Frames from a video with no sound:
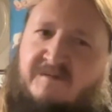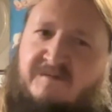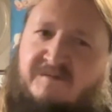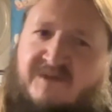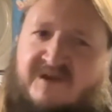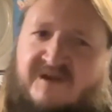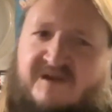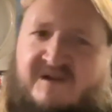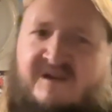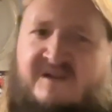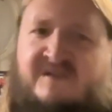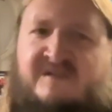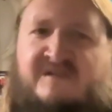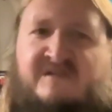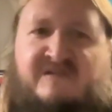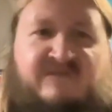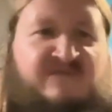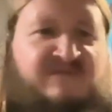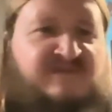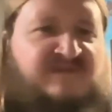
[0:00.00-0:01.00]
but
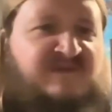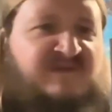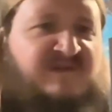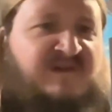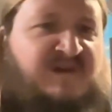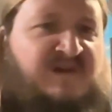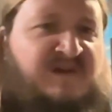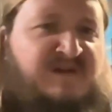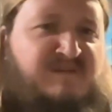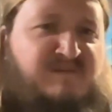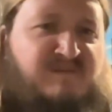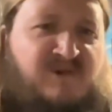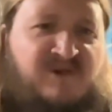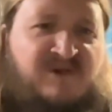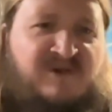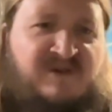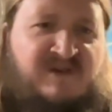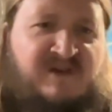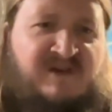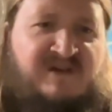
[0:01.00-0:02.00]
then I
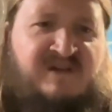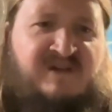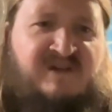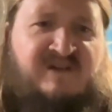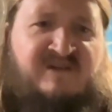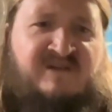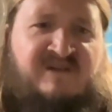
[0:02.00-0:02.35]
might get